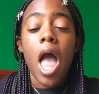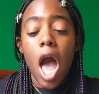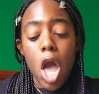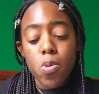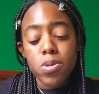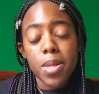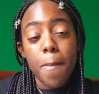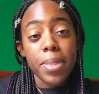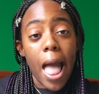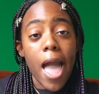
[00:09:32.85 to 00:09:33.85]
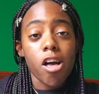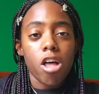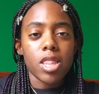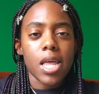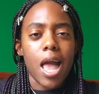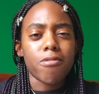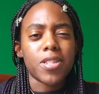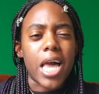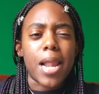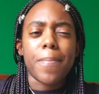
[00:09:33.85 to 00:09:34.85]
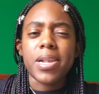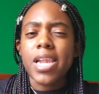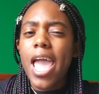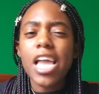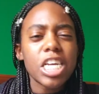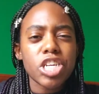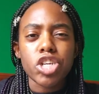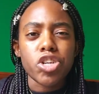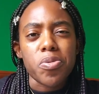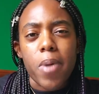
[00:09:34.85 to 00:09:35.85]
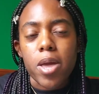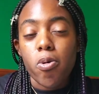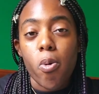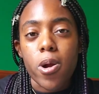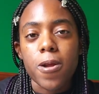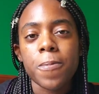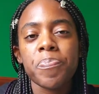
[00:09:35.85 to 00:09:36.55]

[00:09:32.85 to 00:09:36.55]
I was black on the outside but Asian to my core,